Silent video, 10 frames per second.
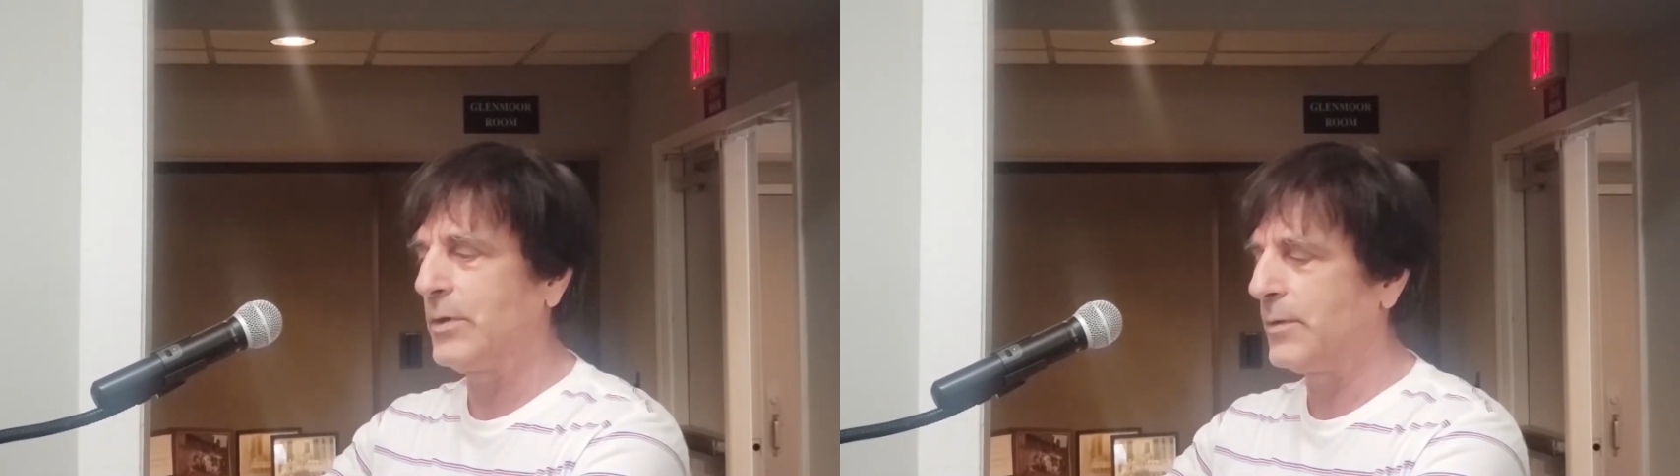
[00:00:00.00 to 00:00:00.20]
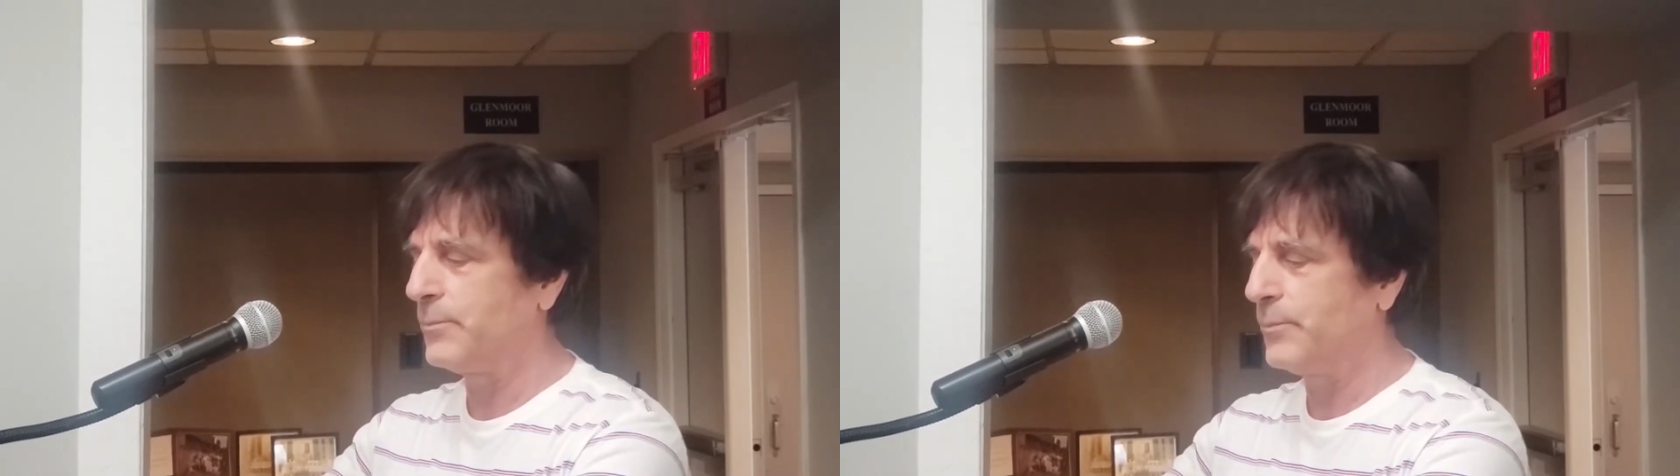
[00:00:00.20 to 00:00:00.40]

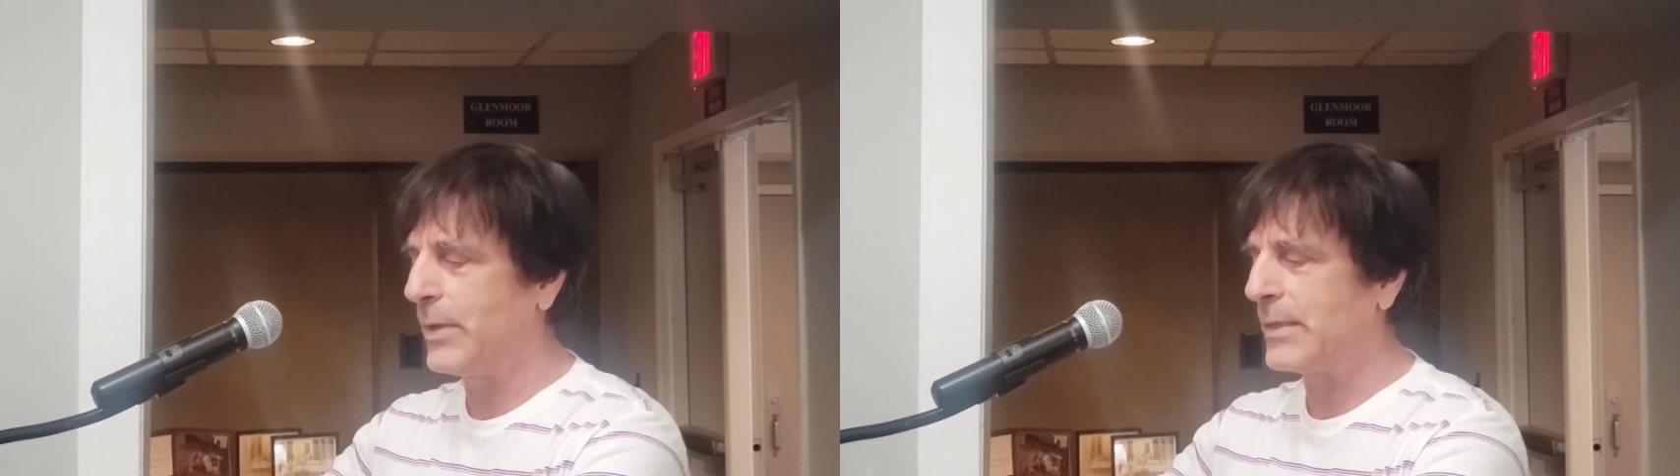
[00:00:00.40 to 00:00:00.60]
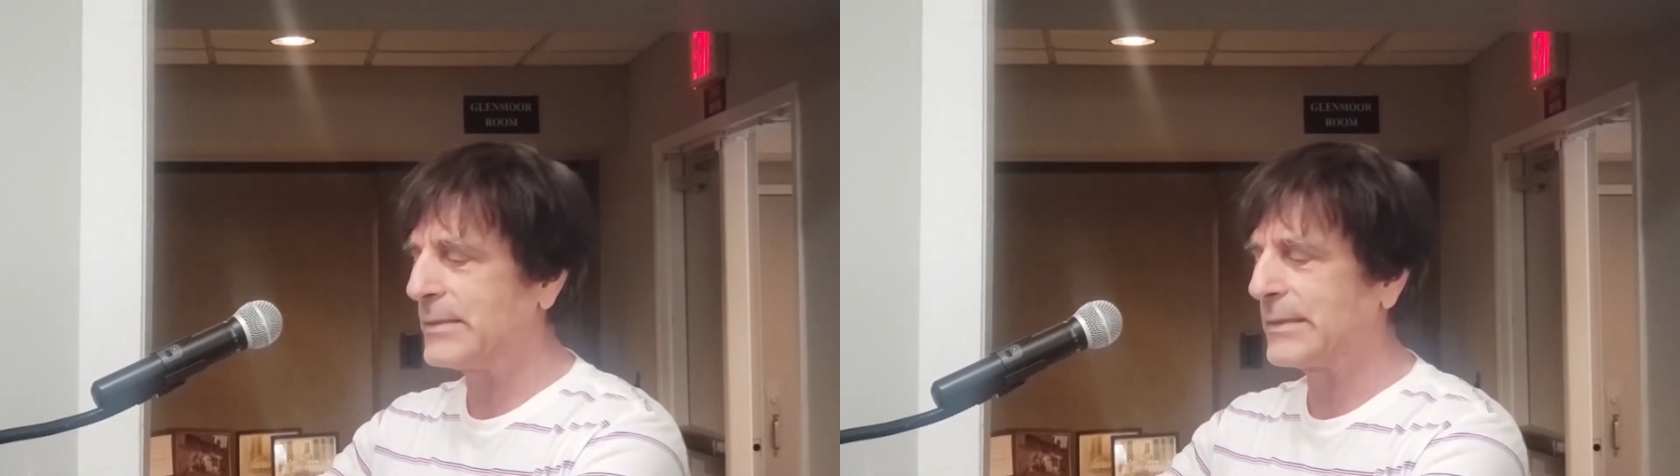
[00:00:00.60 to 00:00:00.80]
the
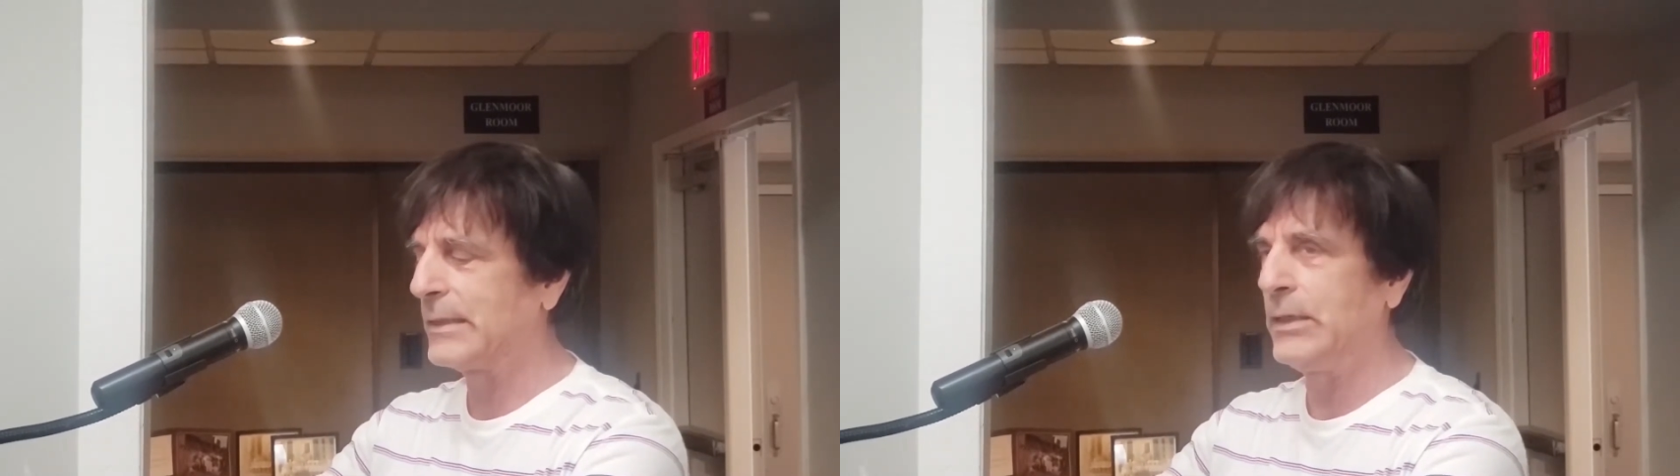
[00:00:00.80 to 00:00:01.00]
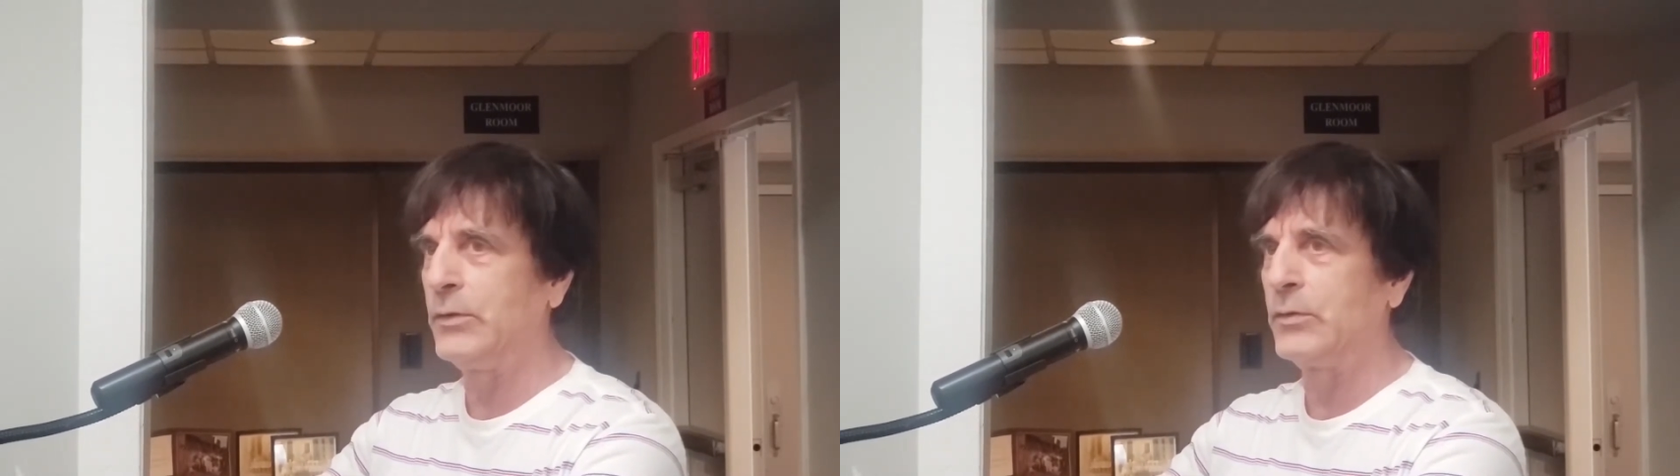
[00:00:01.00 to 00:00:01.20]
best
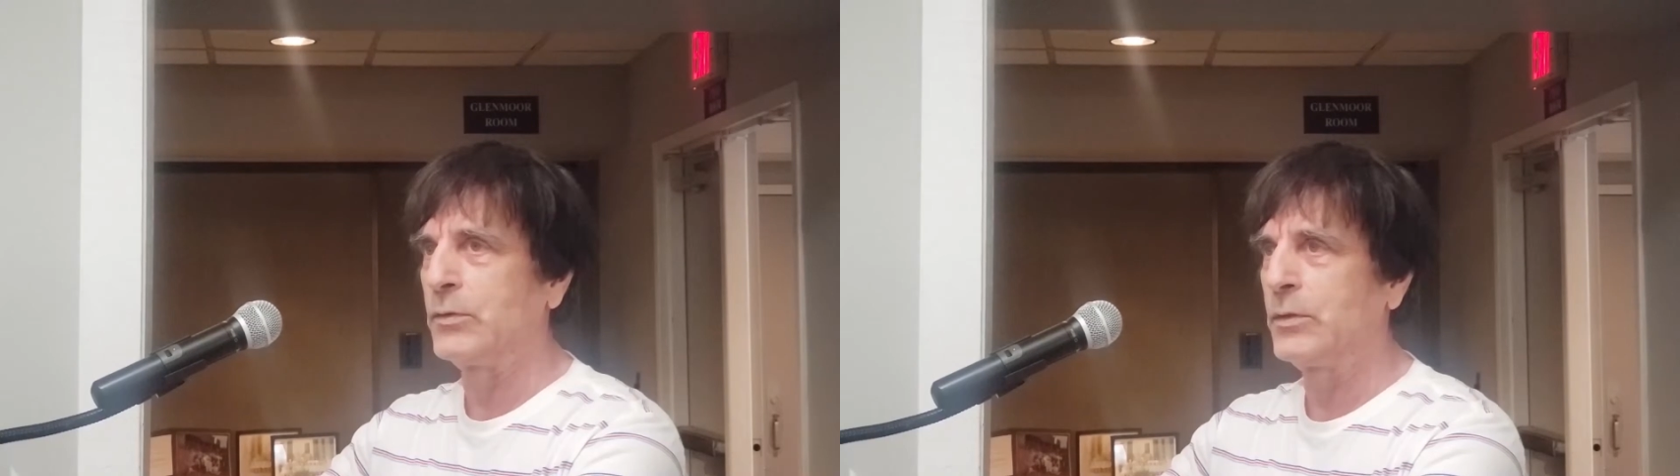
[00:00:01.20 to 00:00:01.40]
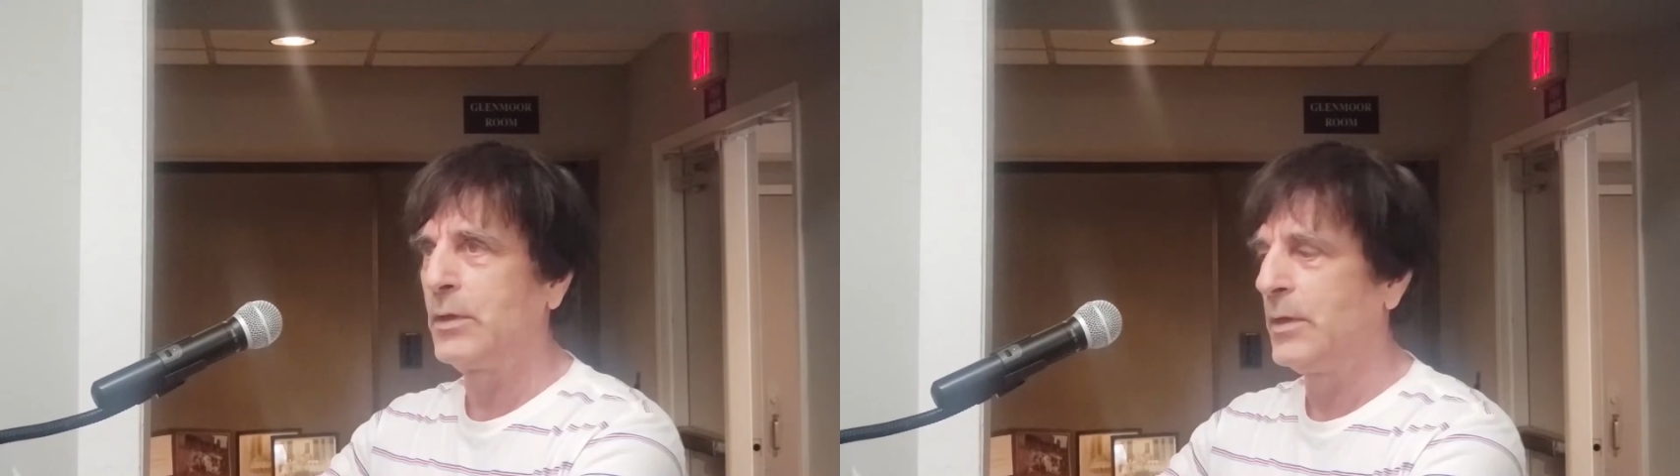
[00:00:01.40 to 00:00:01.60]
leader.
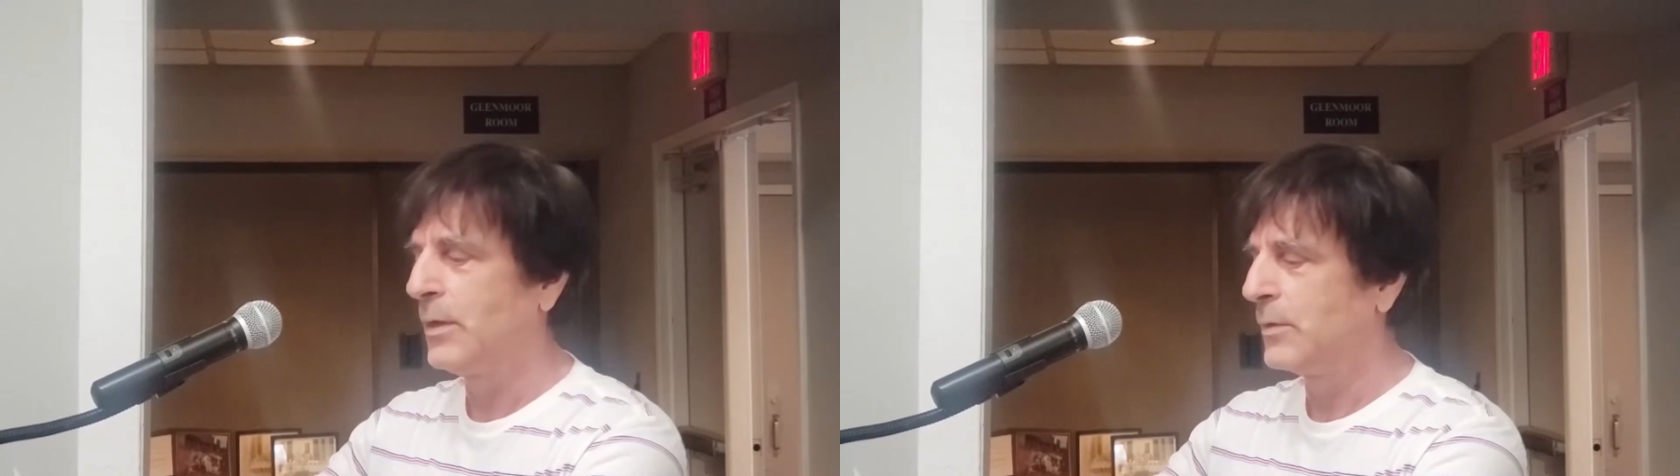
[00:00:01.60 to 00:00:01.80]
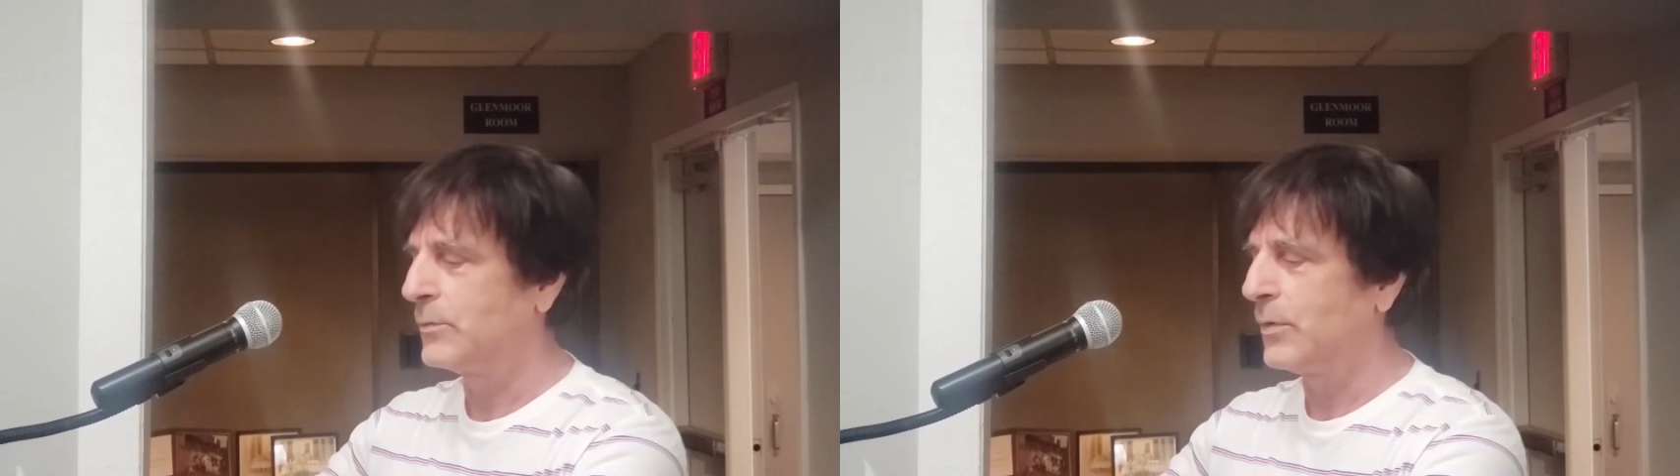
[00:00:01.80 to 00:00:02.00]

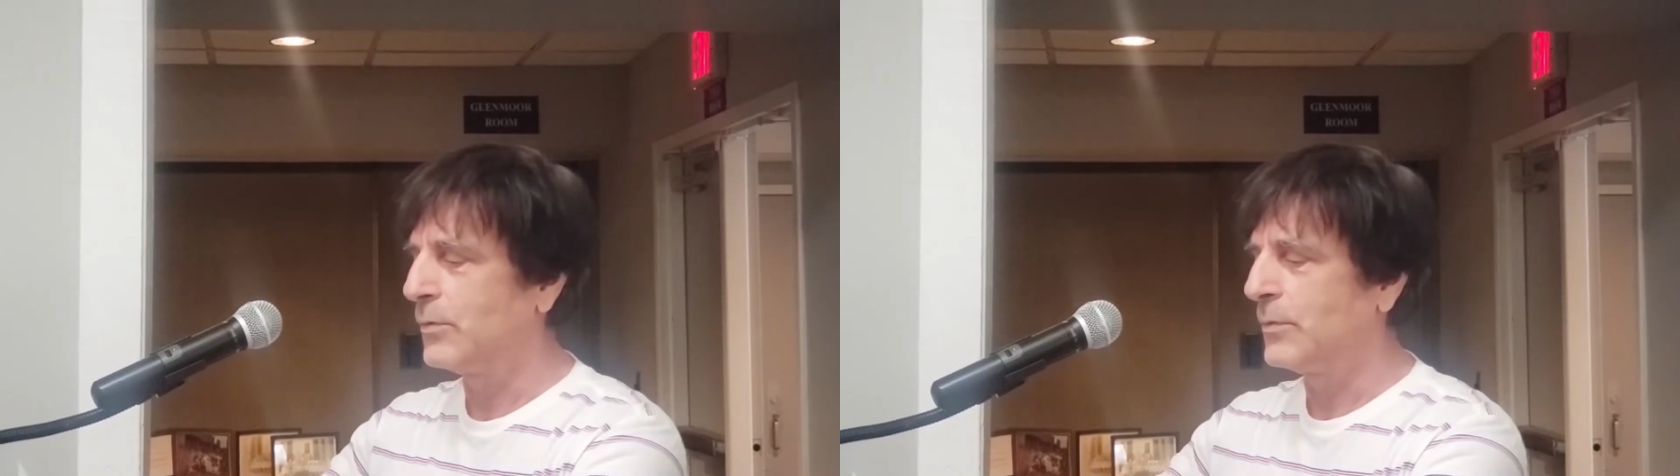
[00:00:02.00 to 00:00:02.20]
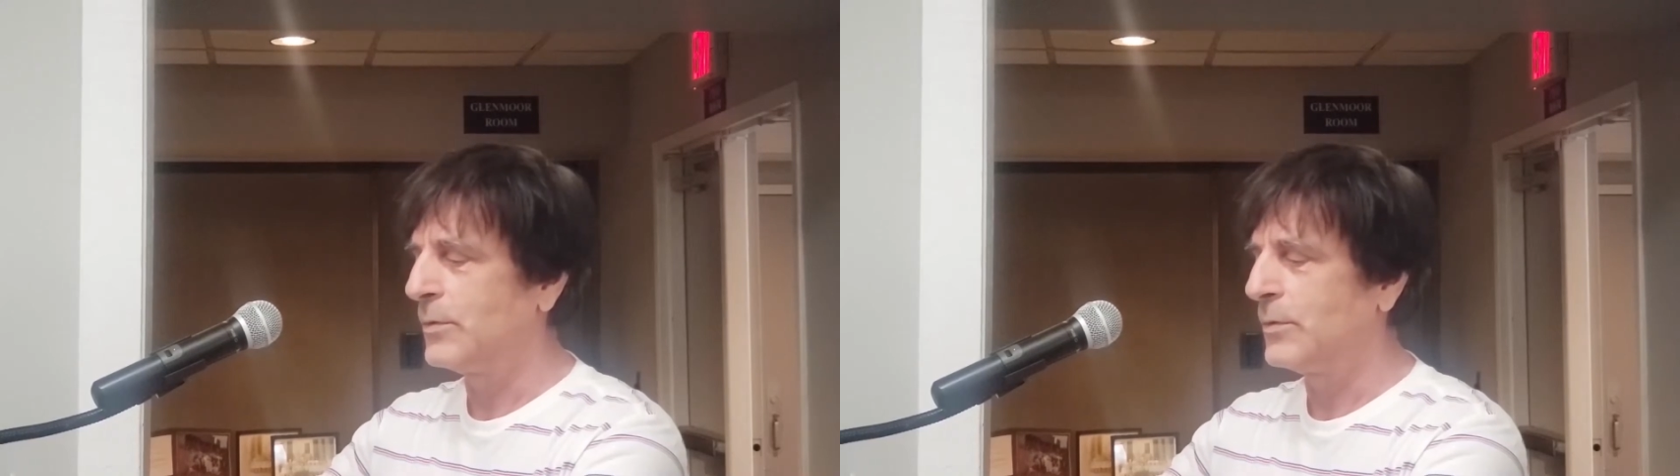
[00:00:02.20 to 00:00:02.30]
So,